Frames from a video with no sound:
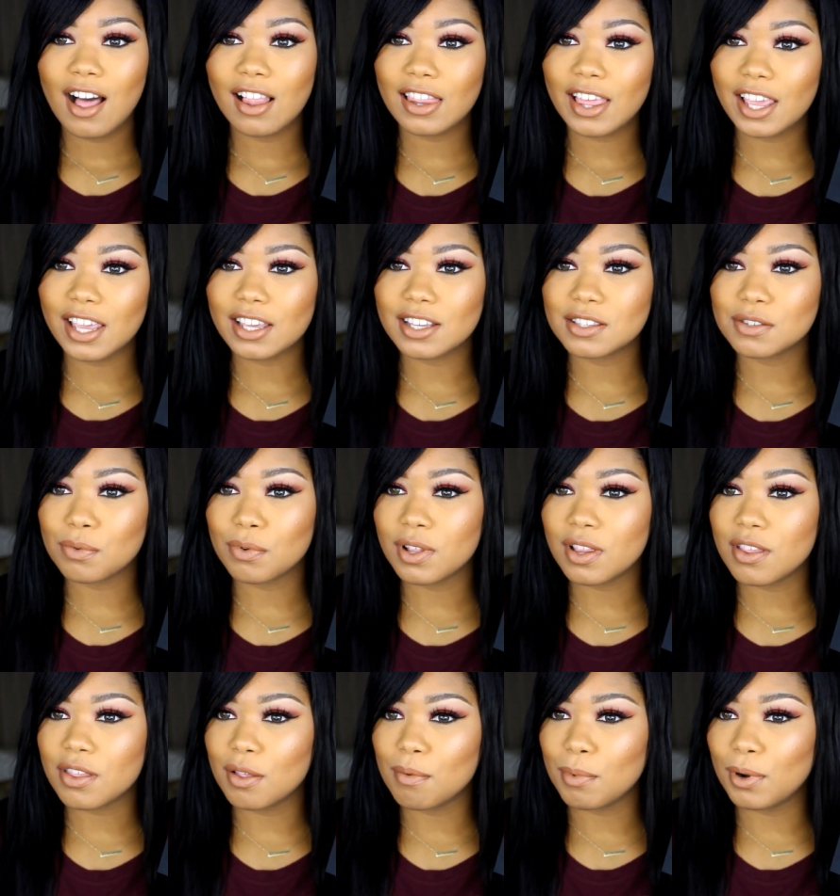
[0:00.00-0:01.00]
Like, it's
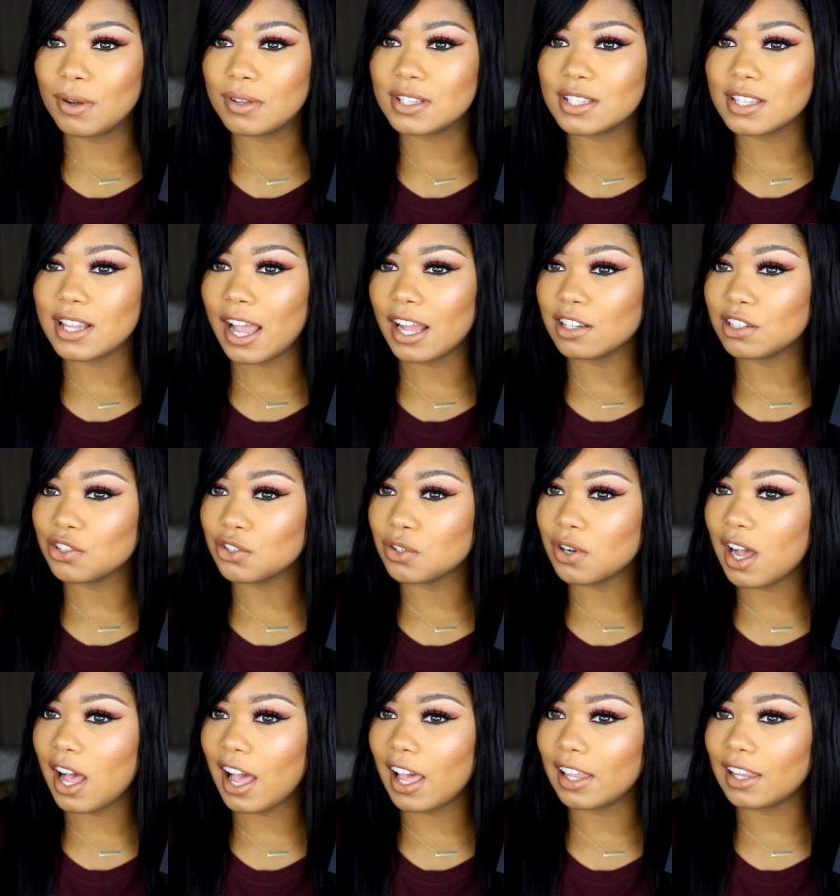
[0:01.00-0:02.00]
one of the most
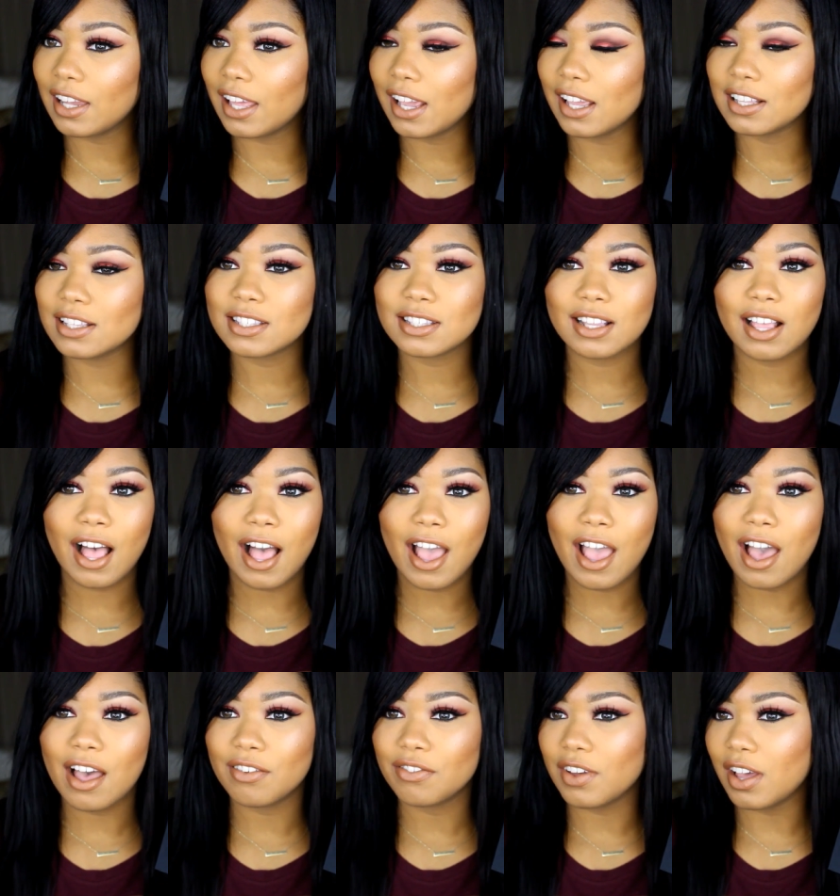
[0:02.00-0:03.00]
natural highlights I
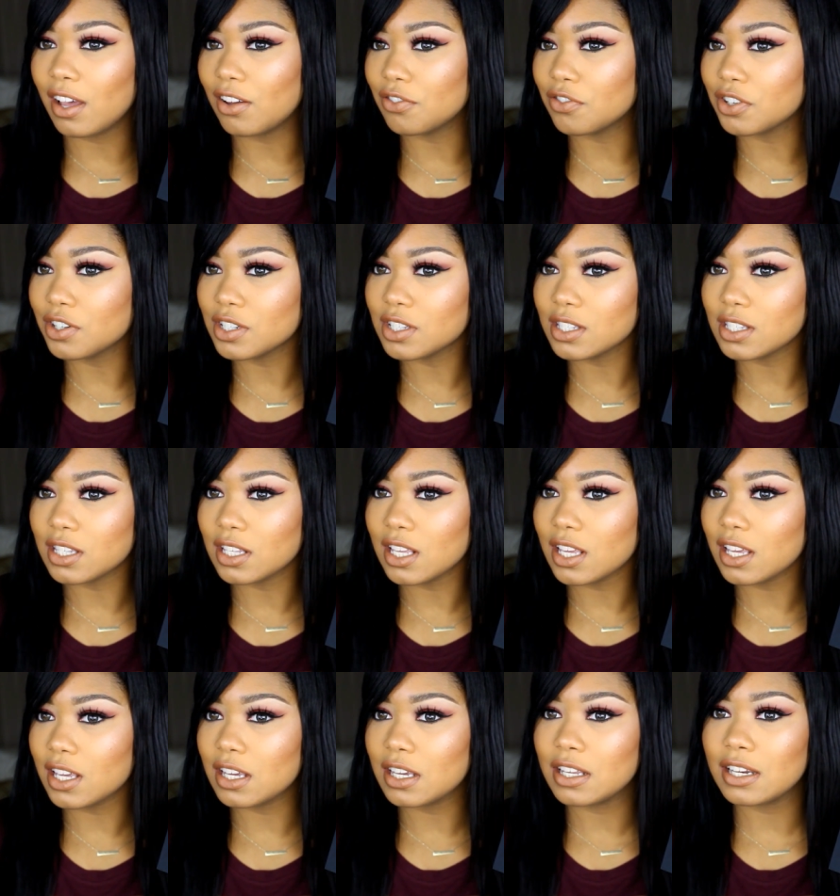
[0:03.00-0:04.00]
have ever
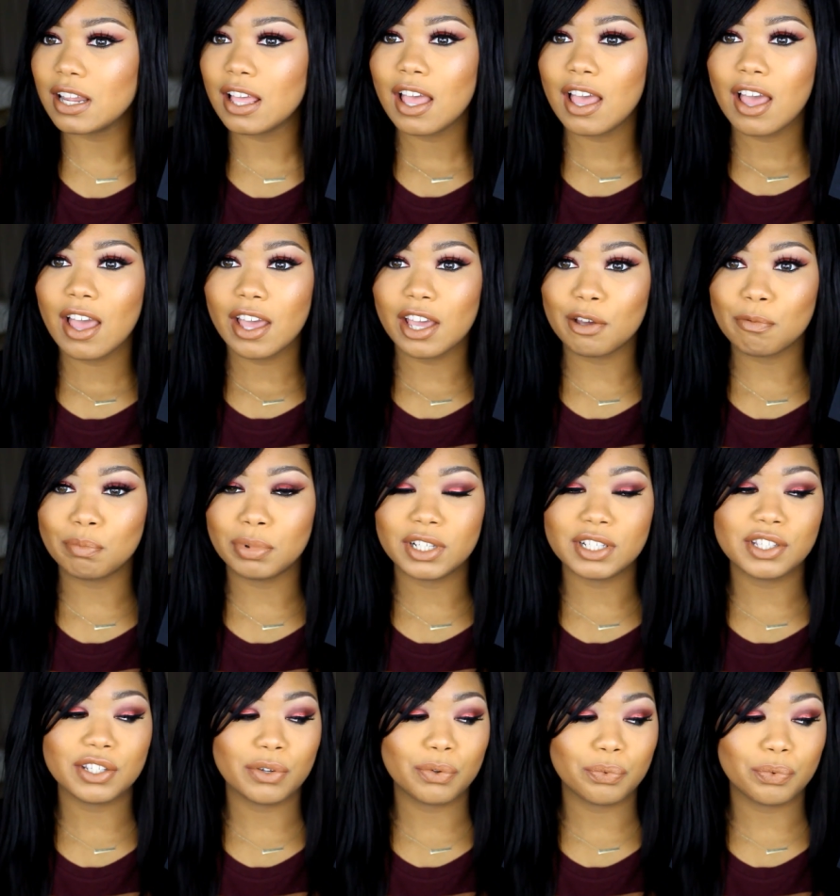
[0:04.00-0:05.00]
seen. It
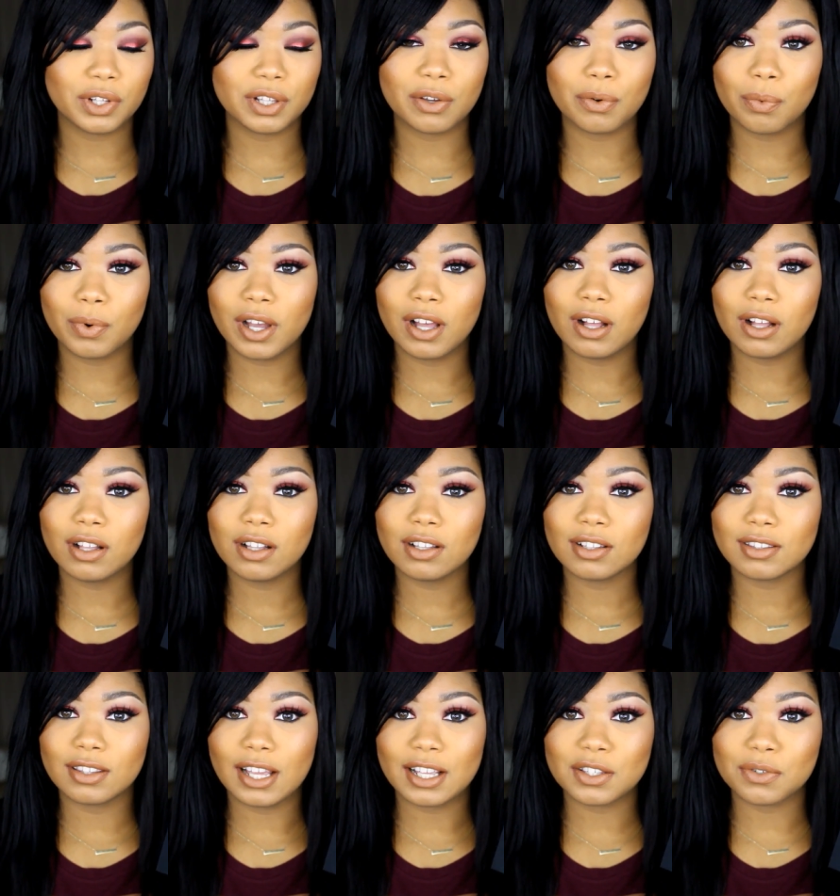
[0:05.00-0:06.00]
blended really
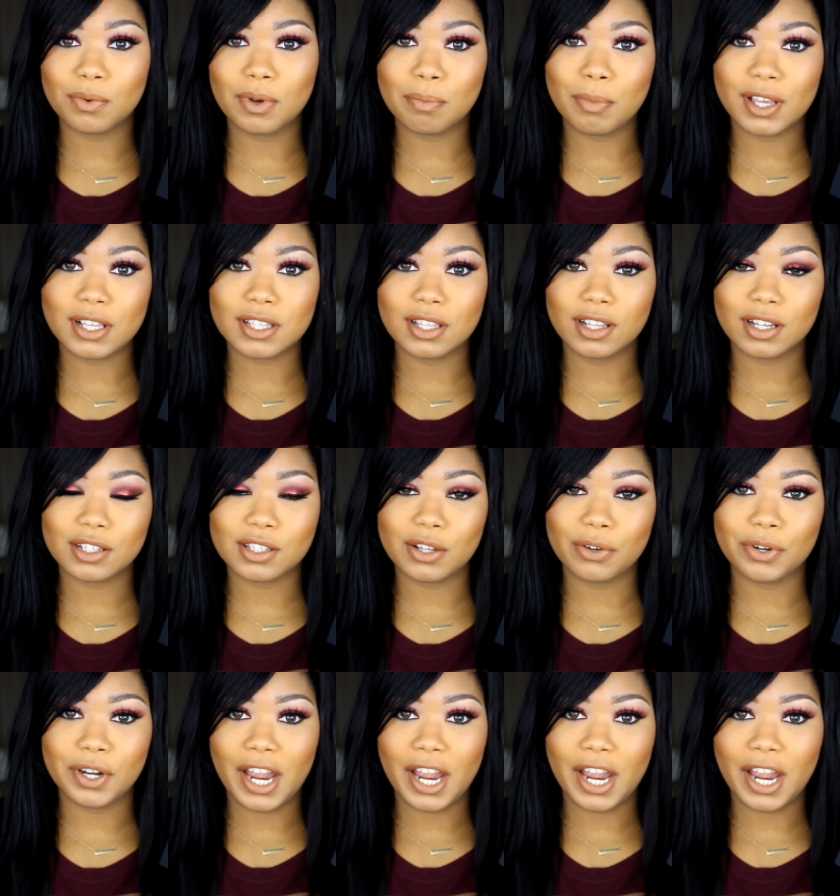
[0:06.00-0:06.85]
well. That's what makes it look so